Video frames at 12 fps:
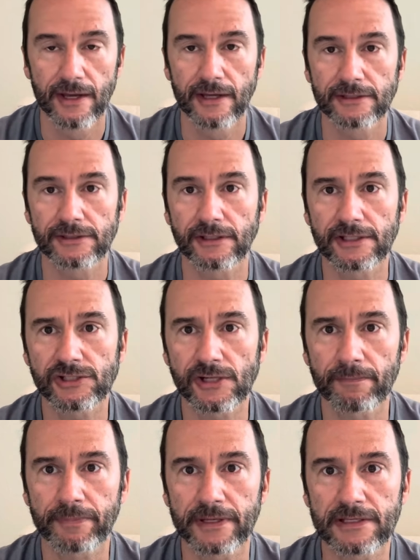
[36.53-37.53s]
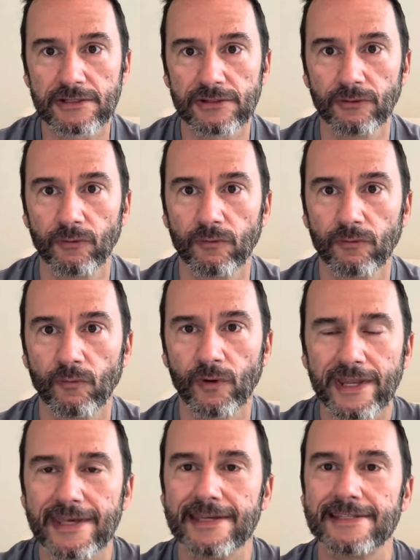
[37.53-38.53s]
So let's jump into
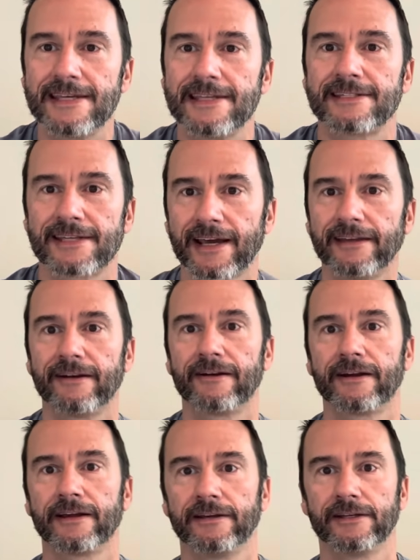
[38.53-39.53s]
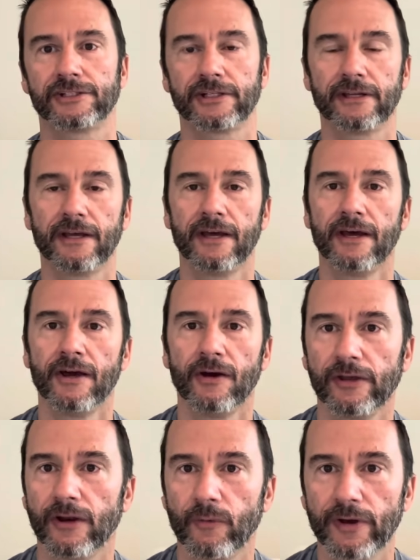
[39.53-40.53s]
what is a secondary condition.
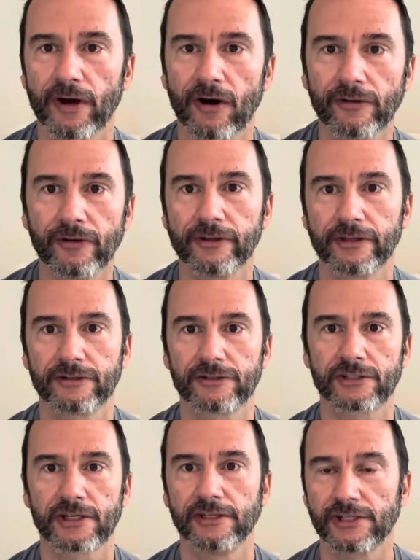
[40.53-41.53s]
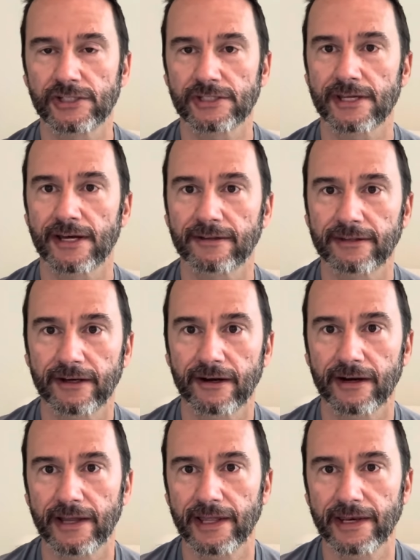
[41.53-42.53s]
You know, we all know that there's conditions out
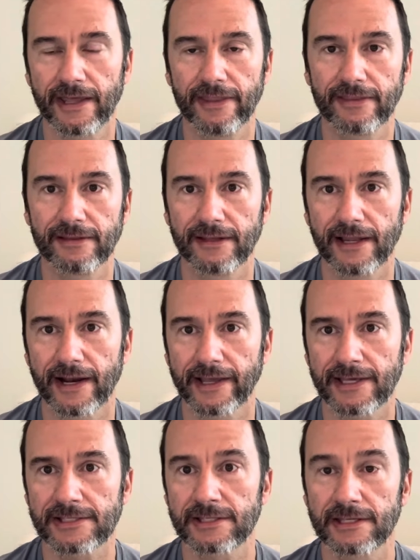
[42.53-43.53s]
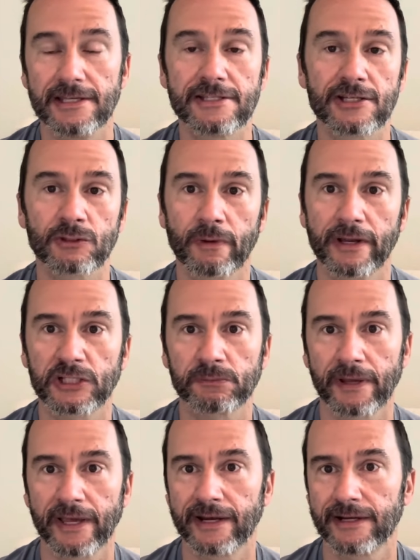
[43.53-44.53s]
there and I guess the easiest way to
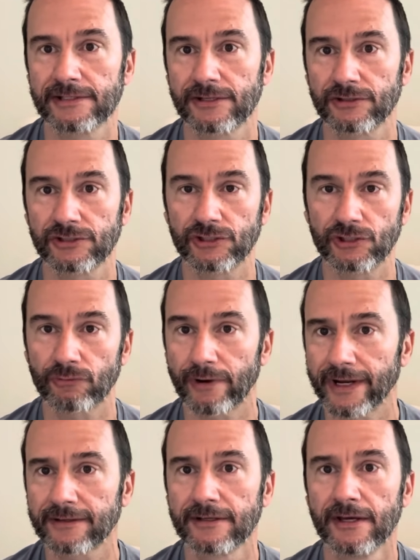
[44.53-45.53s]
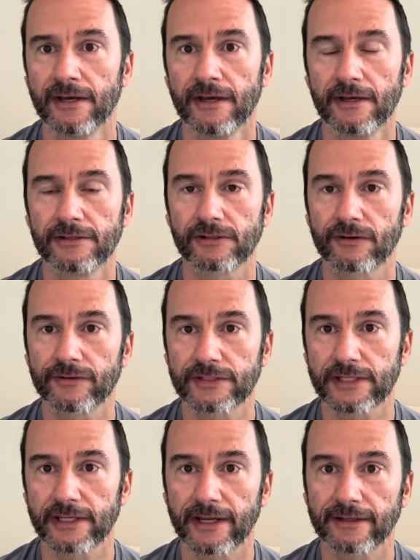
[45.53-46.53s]
explain it is there's direct
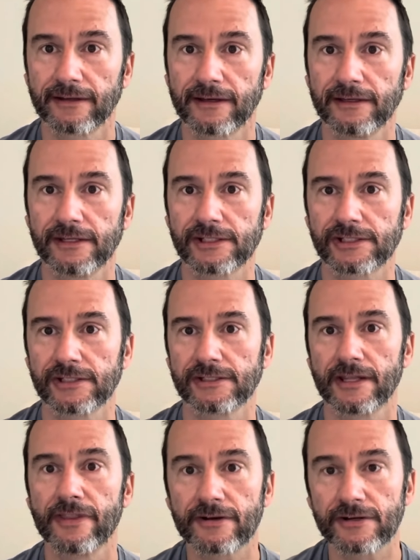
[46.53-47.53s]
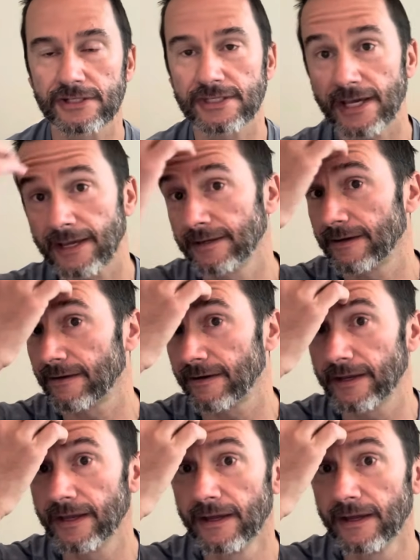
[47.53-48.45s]
service-connected conditions and there's secondary